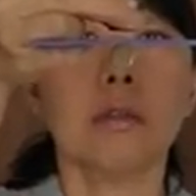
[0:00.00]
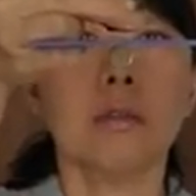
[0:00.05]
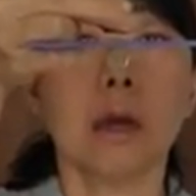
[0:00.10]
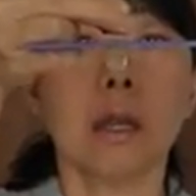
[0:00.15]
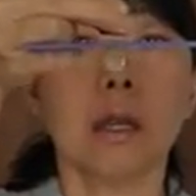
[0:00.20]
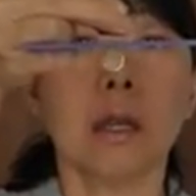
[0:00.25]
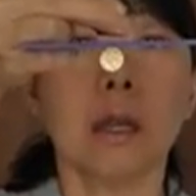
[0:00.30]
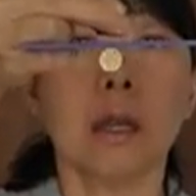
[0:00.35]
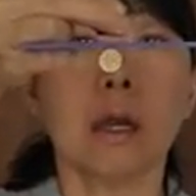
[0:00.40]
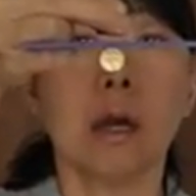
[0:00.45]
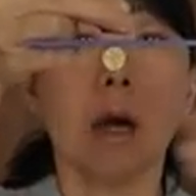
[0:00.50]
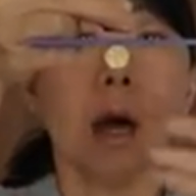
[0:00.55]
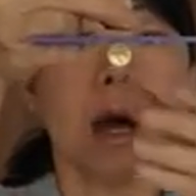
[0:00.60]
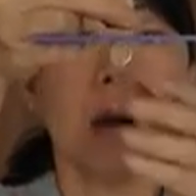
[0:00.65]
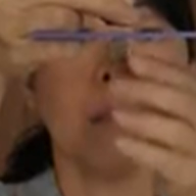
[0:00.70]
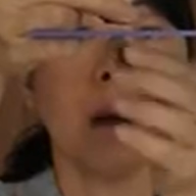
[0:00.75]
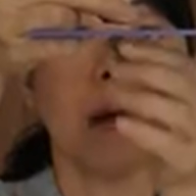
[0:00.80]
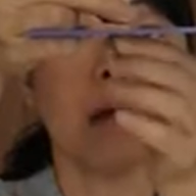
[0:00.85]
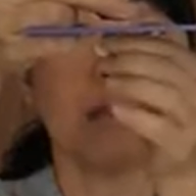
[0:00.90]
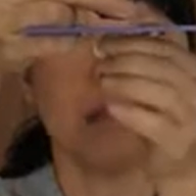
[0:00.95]
Right?
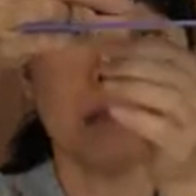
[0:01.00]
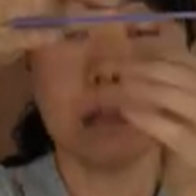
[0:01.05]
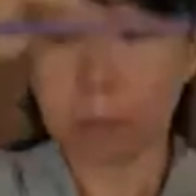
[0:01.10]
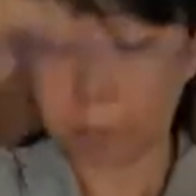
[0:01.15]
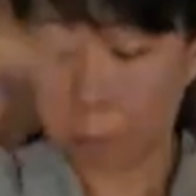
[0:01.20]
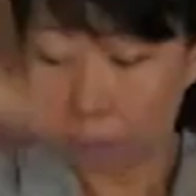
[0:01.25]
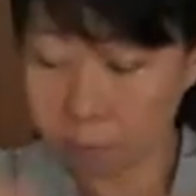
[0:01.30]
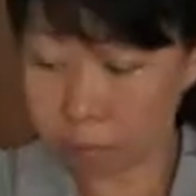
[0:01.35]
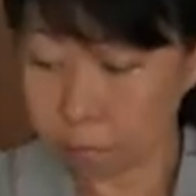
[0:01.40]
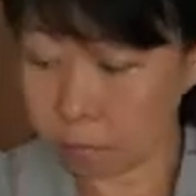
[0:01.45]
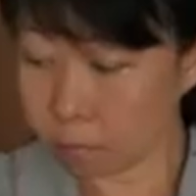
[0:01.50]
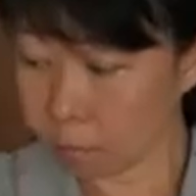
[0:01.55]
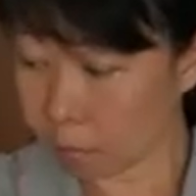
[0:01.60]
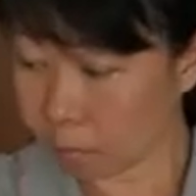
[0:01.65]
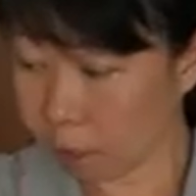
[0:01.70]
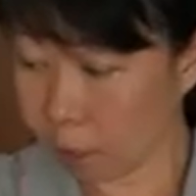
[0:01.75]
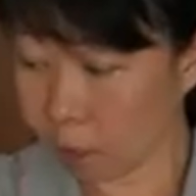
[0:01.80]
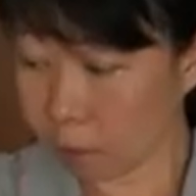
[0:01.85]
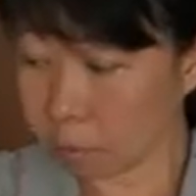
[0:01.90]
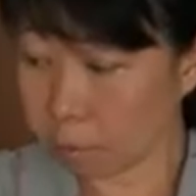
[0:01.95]
How about the
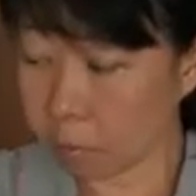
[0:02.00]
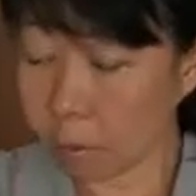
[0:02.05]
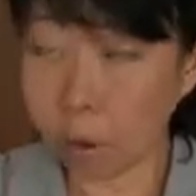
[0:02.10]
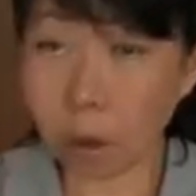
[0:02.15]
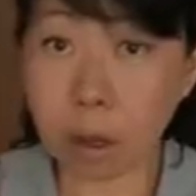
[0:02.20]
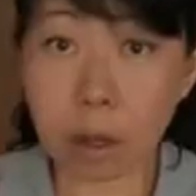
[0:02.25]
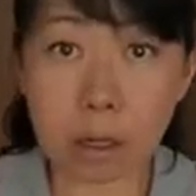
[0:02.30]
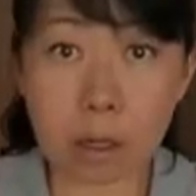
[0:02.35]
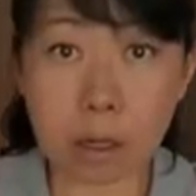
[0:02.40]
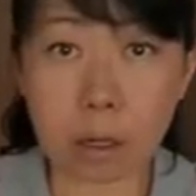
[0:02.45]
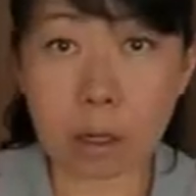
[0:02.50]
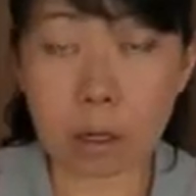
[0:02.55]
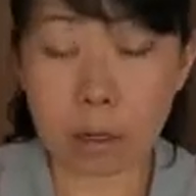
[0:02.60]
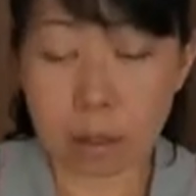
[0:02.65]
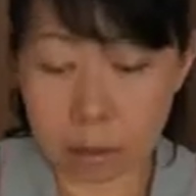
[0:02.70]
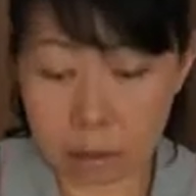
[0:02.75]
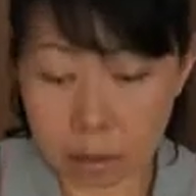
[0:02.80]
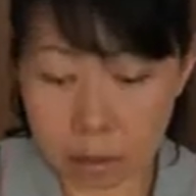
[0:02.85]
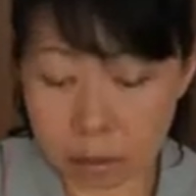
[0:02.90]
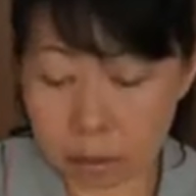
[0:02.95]
cardboard?
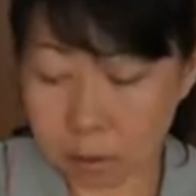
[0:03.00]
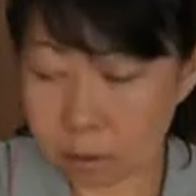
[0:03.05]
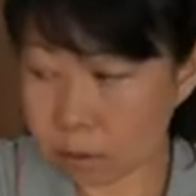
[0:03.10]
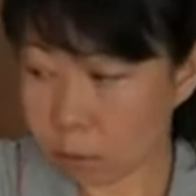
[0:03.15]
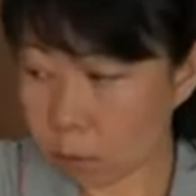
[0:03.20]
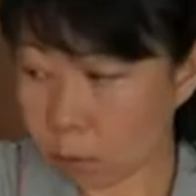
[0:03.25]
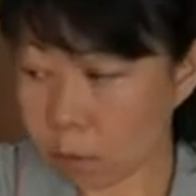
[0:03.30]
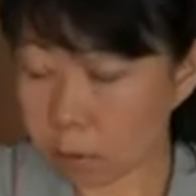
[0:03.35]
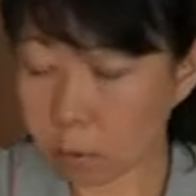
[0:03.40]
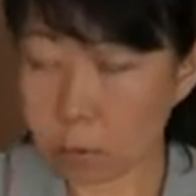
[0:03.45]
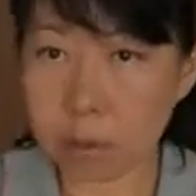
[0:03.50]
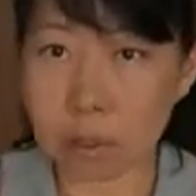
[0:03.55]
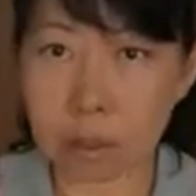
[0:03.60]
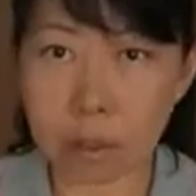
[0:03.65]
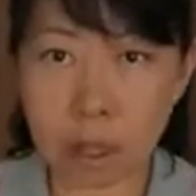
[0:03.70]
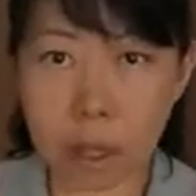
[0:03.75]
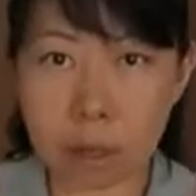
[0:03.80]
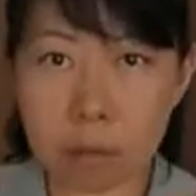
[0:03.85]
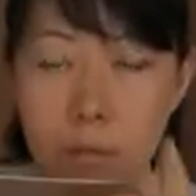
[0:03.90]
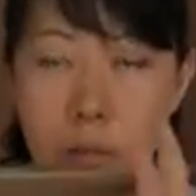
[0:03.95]
Does it work with the
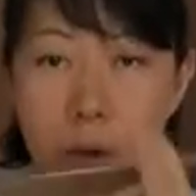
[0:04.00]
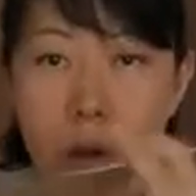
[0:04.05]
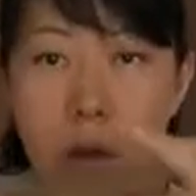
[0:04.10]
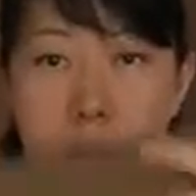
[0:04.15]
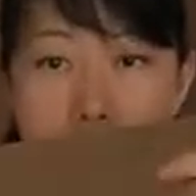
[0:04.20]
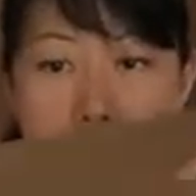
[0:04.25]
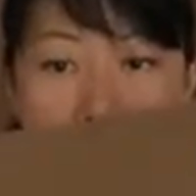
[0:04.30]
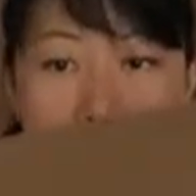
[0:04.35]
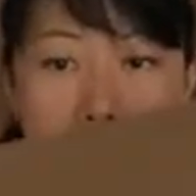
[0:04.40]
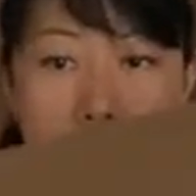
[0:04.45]
cardboard?